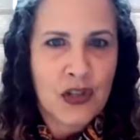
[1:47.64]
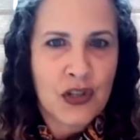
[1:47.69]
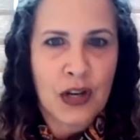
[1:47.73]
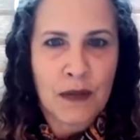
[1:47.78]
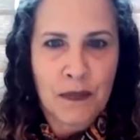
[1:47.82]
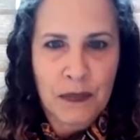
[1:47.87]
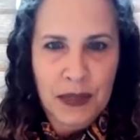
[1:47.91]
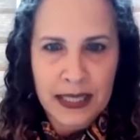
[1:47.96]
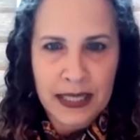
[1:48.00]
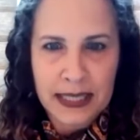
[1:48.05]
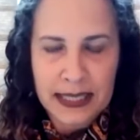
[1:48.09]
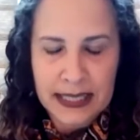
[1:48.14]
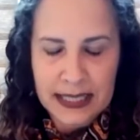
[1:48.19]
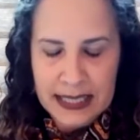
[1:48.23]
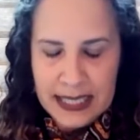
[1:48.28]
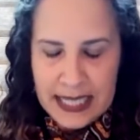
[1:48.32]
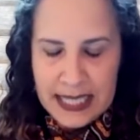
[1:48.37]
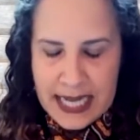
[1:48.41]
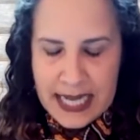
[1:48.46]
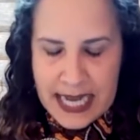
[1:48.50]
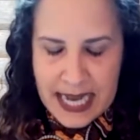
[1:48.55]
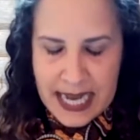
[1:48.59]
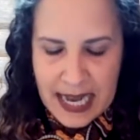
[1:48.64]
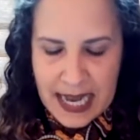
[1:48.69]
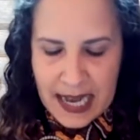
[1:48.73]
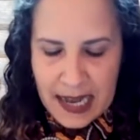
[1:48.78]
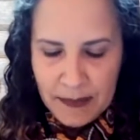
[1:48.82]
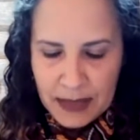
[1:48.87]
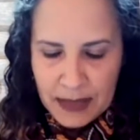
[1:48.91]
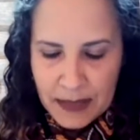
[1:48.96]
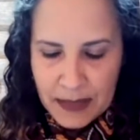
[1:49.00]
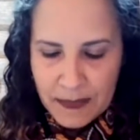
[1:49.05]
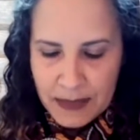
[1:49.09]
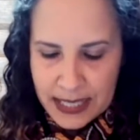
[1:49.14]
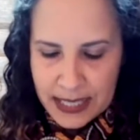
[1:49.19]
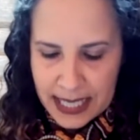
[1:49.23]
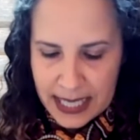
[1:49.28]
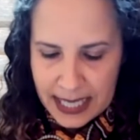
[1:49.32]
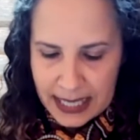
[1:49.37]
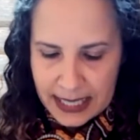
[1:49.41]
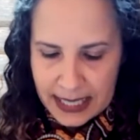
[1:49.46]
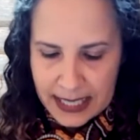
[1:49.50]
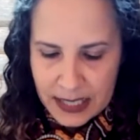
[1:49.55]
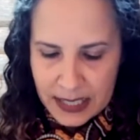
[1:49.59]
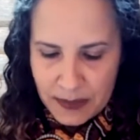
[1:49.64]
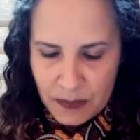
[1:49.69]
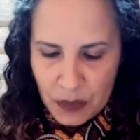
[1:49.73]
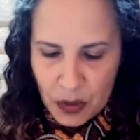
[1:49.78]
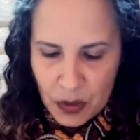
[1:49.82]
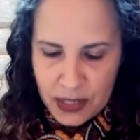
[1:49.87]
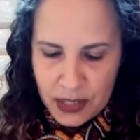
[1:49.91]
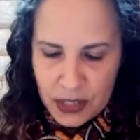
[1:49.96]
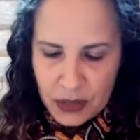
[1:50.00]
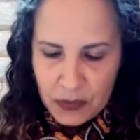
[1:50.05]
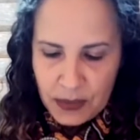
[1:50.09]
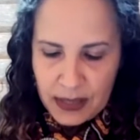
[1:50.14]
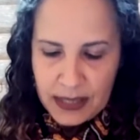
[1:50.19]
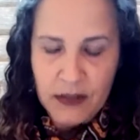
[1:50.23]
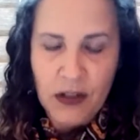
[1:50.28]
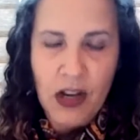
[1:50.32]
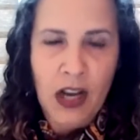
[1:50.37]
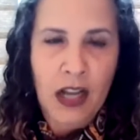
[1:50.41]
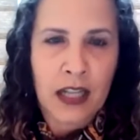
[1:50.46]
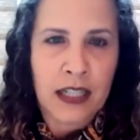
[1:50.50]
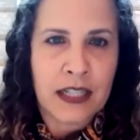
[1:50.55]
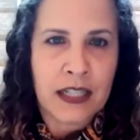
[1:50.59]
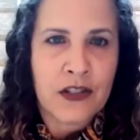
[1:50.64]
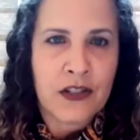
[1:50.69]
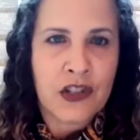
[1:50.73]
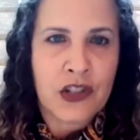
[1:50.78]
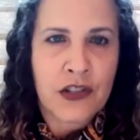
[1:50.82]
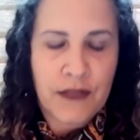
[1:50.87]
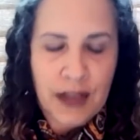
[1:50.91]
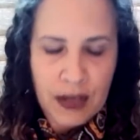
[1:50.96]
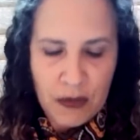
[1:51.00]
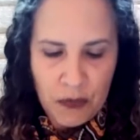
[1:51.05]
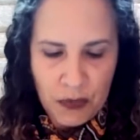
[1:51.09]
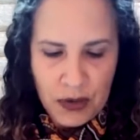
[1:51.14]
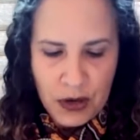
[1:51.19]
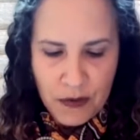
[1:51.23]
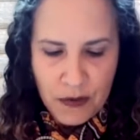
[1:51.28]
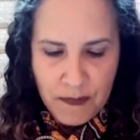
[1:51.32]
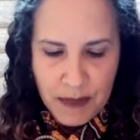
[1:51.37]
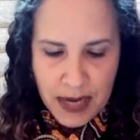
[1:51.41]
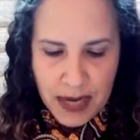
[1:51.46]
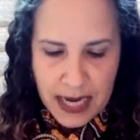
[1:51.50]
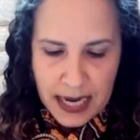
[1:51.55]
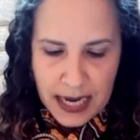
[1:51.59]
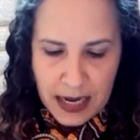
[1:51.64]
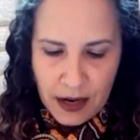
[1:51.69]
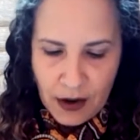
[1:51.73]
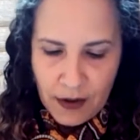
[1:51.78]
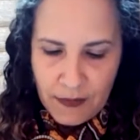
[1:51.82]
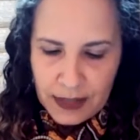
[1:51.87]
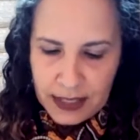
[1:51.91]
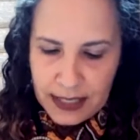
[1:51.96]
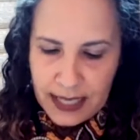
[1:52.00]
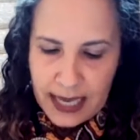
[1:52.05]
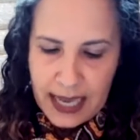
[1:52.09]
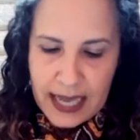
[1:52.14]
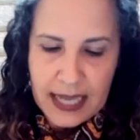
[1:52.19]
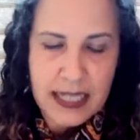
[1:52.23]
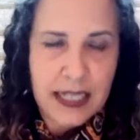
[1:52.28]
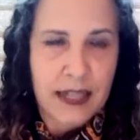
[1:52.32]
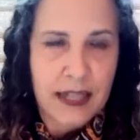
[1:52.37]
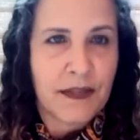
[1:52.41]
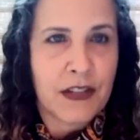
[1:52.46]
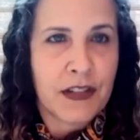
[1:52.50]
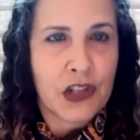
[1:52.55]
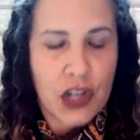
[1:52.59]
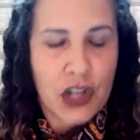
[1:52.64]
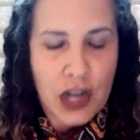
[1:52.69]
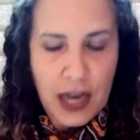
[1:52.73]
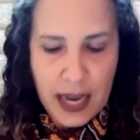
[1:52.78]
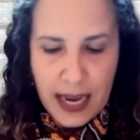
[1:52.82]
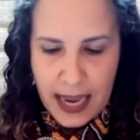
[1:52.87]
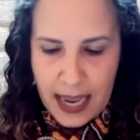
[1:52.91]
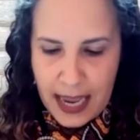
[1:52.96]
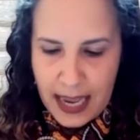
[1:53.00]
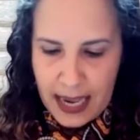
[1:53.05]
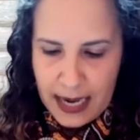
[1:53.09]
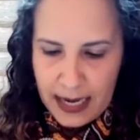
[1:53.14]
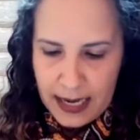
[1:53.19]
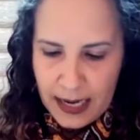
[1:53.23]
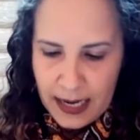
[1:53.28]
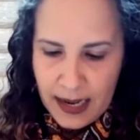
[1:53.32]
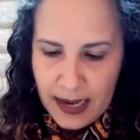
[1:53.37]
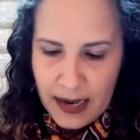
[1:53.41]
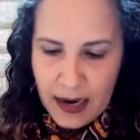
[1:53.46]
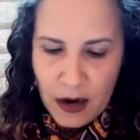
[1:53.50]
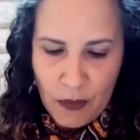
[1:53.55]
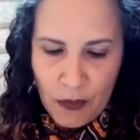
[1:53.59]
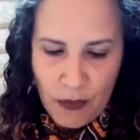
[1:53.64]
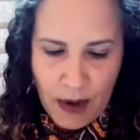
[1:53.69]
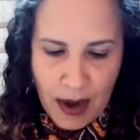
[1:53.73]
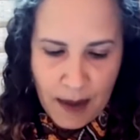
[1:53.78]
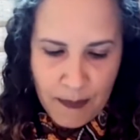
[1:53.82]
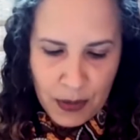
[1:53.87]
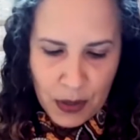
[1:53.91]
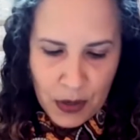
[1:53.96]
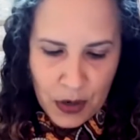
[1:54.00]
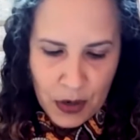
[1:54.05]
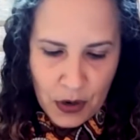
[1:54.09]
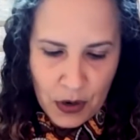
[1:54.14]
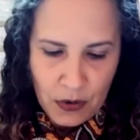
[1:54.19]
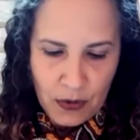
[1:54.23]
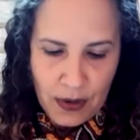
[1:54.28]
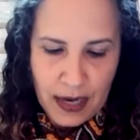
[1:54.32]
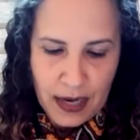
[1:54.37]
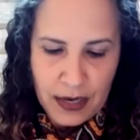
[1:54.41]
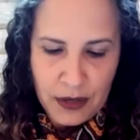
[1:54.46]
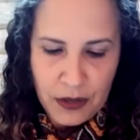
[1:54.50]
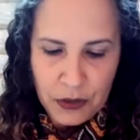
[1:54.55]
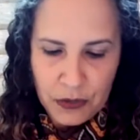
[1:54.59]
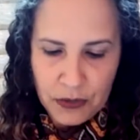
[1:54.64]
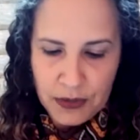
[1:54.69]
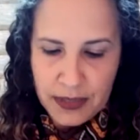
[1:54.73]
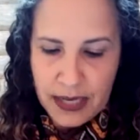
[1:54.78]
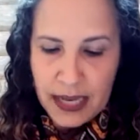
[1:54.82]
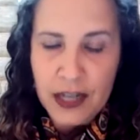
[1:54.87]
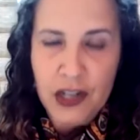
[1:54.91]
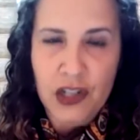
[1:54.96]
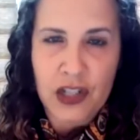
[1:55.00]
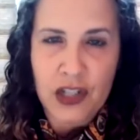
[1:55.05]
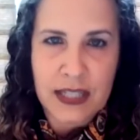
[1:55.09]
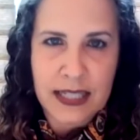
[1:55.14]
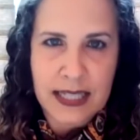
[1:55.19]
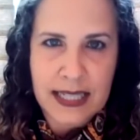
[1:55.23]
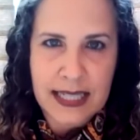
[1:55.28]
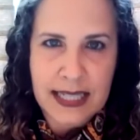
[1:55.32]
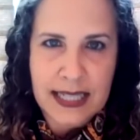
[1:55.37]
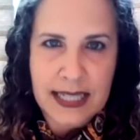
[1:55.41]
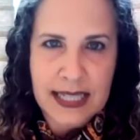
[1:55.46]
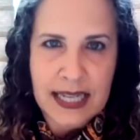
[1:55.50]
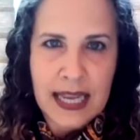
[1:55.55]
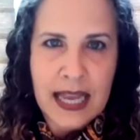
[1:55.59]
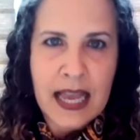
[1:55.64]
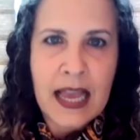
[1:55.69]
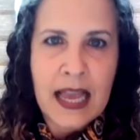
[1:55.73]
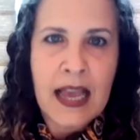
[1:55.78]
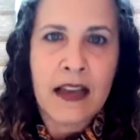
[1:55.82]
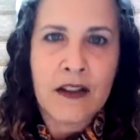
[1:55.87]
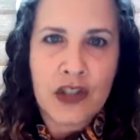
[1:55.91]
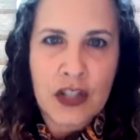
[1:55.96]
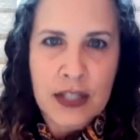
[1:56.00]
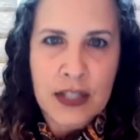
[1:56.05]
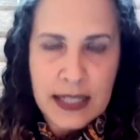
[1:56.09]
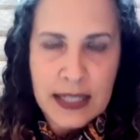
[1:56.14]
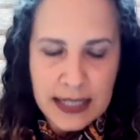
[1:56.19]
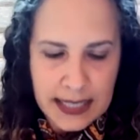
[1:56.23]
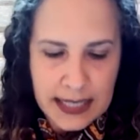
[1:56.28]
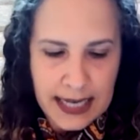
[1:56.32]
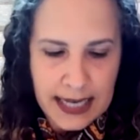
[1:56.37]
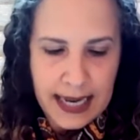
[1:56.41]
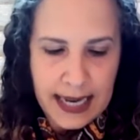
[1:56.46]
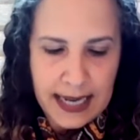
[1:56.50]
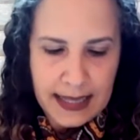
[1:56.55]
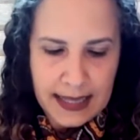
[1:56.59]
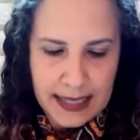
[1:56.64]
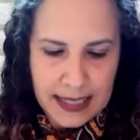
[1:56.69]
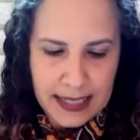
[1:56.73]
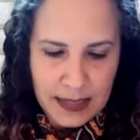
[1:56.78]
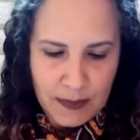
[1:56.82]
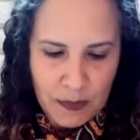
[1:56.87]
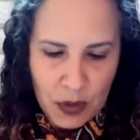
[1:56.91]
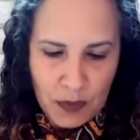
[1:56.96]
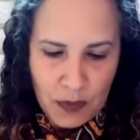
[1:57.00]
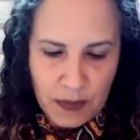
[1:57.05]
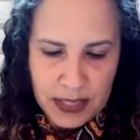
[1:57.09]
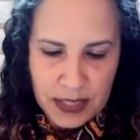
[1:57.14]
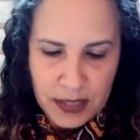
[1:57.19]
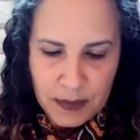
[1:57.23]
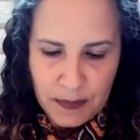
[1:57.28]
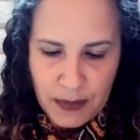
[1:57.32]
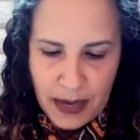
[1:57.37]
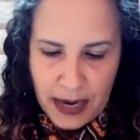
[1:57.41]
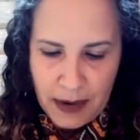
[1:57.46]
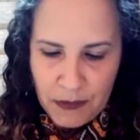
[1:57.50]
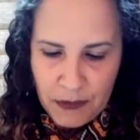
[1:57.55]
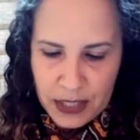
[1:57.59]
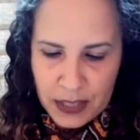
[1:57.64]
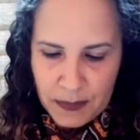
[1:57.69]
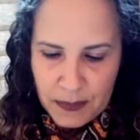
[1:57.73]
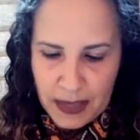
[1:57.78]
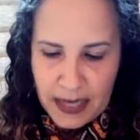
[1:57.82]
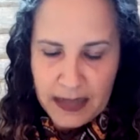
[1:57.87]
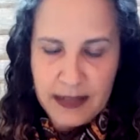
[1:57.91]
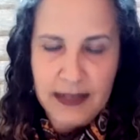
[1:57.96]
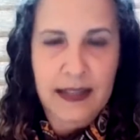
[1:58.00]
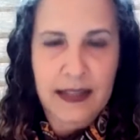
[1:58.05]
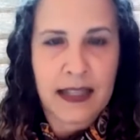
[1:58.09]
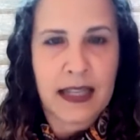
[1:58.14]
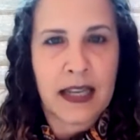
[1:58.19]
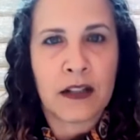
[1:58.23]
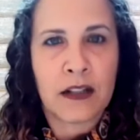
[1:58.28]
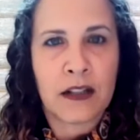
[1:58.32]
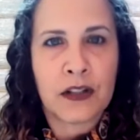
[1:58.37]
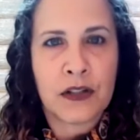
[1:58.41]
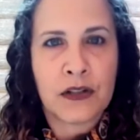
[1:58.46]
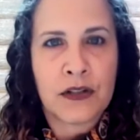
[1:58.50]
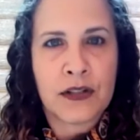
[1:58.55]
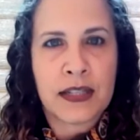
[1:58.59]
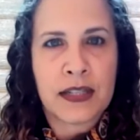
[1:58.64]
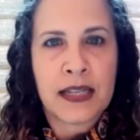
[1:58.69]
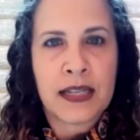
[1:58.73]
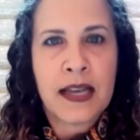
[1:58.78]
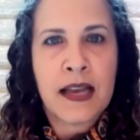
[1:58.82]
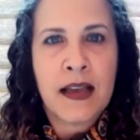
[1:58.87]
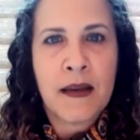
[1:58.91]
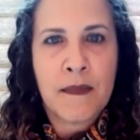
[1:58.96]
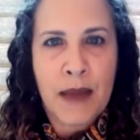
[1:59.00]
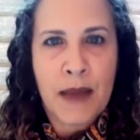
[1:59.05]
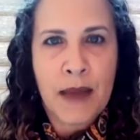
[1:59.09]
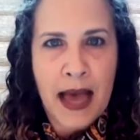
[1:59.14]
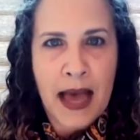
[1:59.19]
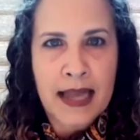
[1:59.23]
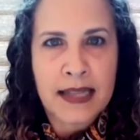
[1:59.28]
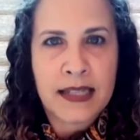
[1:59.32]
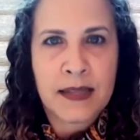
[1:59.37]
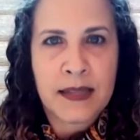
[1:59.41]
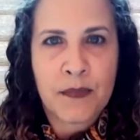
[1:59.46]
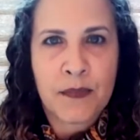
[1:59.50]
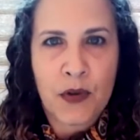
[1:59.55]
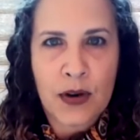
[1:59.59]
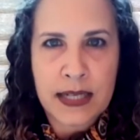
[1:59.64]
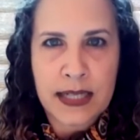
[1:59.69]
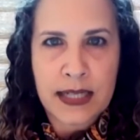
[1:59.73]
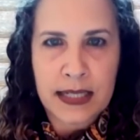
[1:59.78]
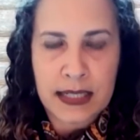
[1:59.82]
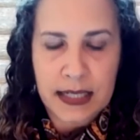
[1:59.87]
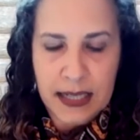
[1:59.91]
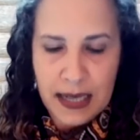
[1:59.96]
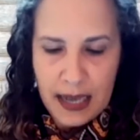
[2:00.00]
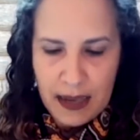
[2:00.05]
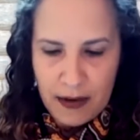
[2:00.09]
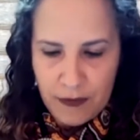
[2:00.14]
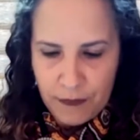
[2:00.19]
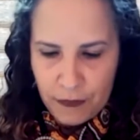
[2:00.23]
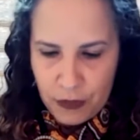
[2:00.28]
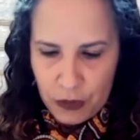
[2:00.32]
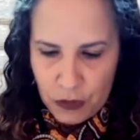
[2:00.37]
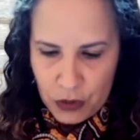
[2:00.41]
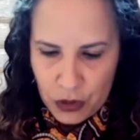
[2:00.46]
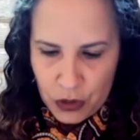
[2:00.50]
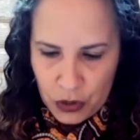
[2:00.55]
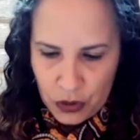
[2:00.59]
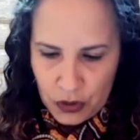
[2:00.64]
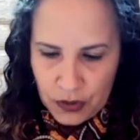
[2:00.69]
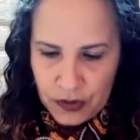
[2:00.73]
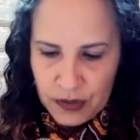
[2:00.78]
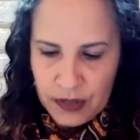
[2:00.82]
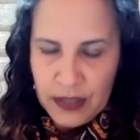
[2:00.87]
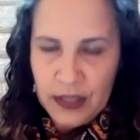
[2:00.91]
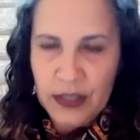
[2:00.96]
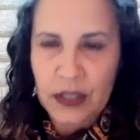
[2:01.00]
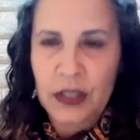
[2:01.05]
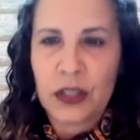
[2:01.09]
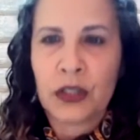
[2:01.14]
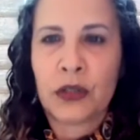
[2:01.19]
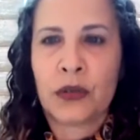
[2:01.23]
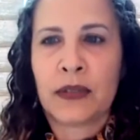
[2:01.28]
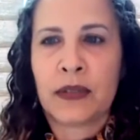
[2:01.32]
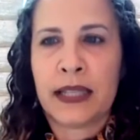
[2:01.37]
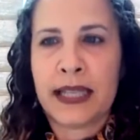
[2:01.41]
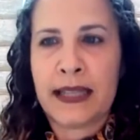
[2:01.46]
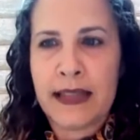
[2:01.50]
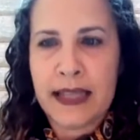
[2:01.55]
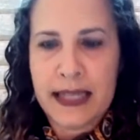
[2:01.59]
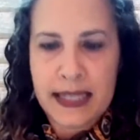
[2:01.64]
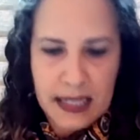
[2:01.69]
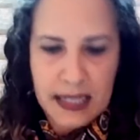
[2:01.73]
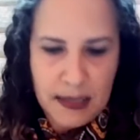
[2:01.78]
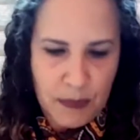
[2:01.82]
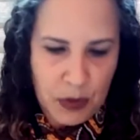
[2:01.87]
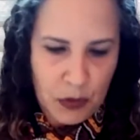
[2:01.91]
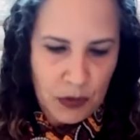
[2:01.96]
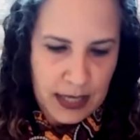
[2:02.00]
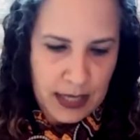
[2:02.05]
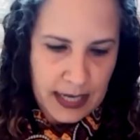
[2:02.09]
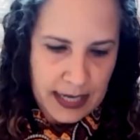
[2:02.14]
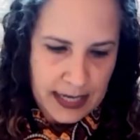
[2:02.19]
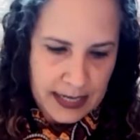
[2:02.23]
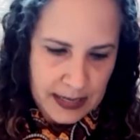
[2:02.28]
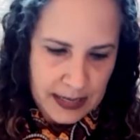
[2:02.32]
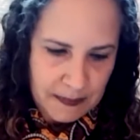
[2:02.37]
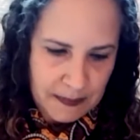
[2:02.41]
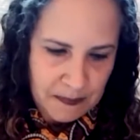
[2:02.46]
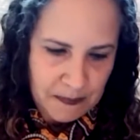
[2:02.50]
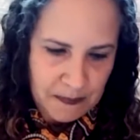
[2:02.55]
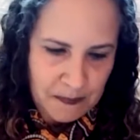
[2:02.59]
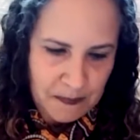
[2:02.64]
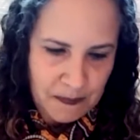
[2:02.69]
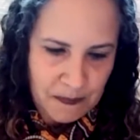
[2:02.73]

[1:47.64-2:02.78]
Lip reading: jump in, let me take this moment to acknowledge that we are meeting on the lands of the Cheyenne, Arapaho, and Ute nations, and just take this moment to pay respect to the elders, past, present, and future, who lead these communities.